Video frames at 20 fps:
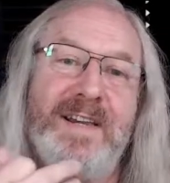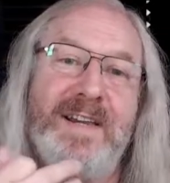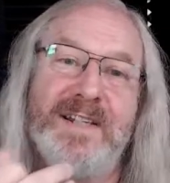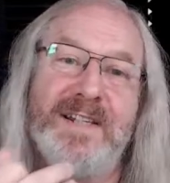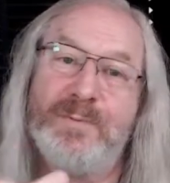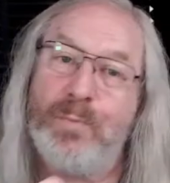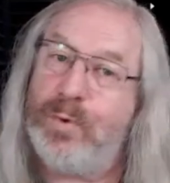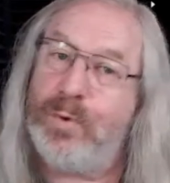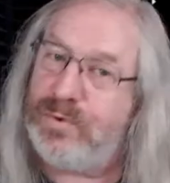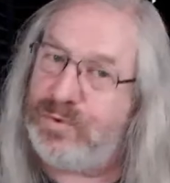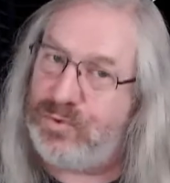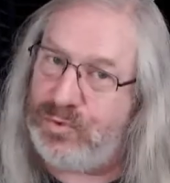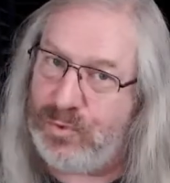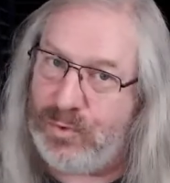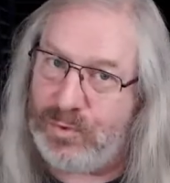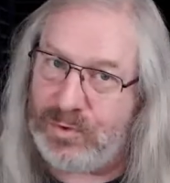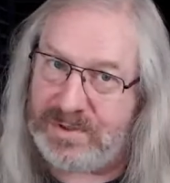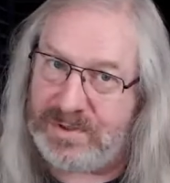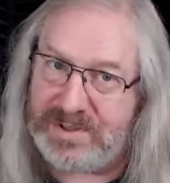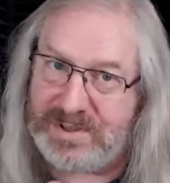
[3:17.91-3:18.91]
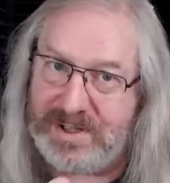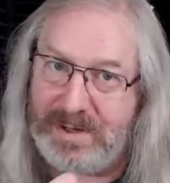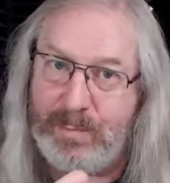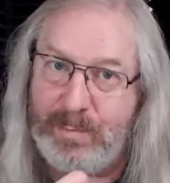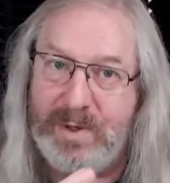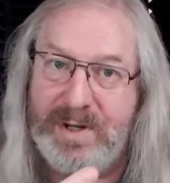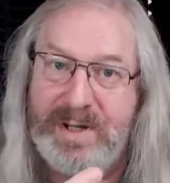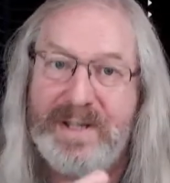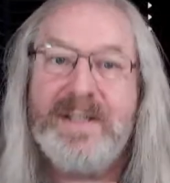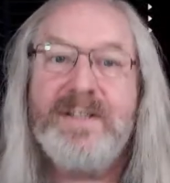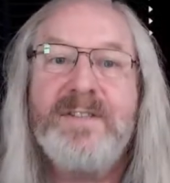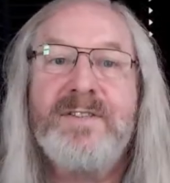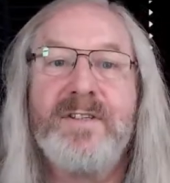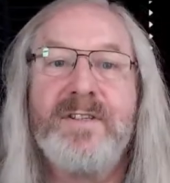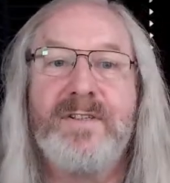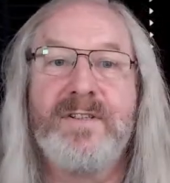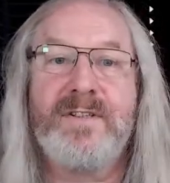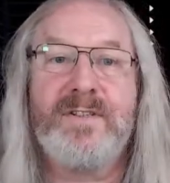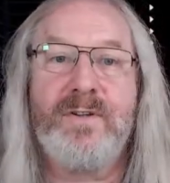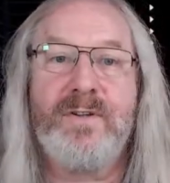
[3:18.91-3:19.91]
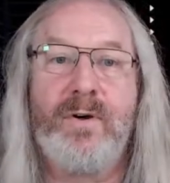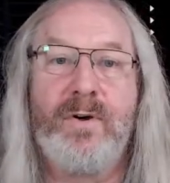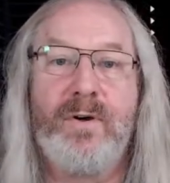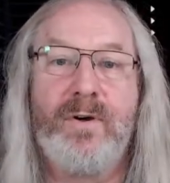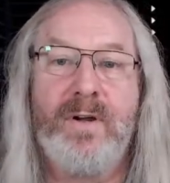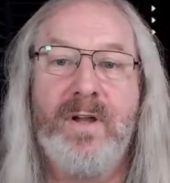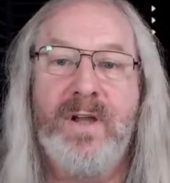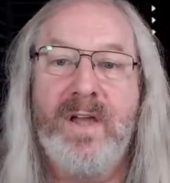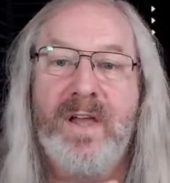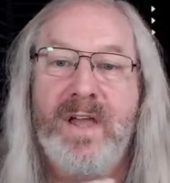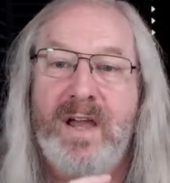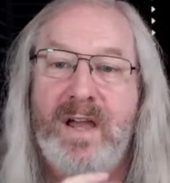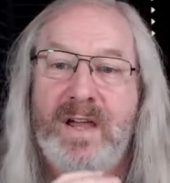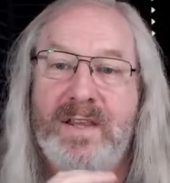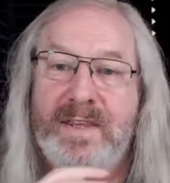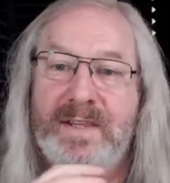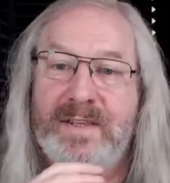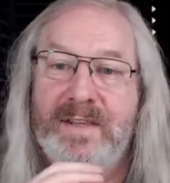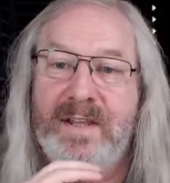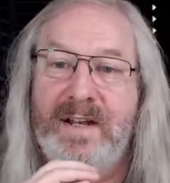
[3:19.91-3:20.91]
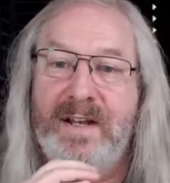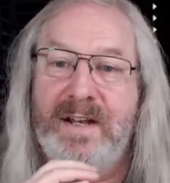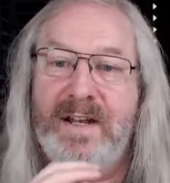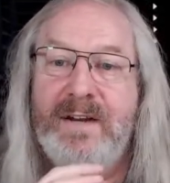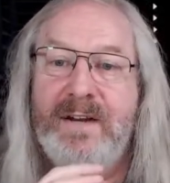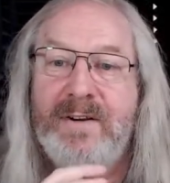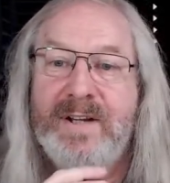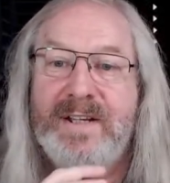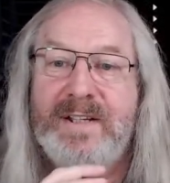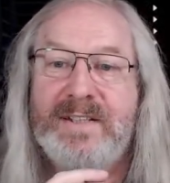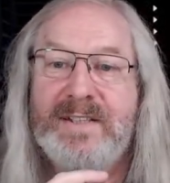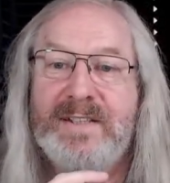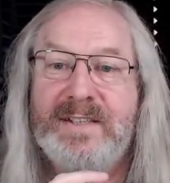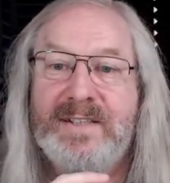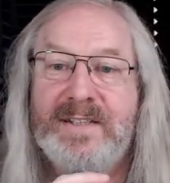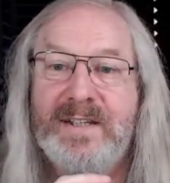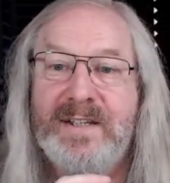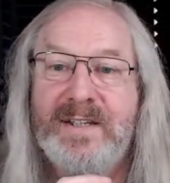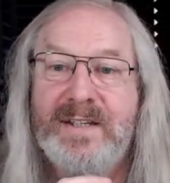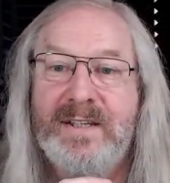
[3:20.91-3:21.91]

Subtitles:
is what draws someone into the song, and then the lyrics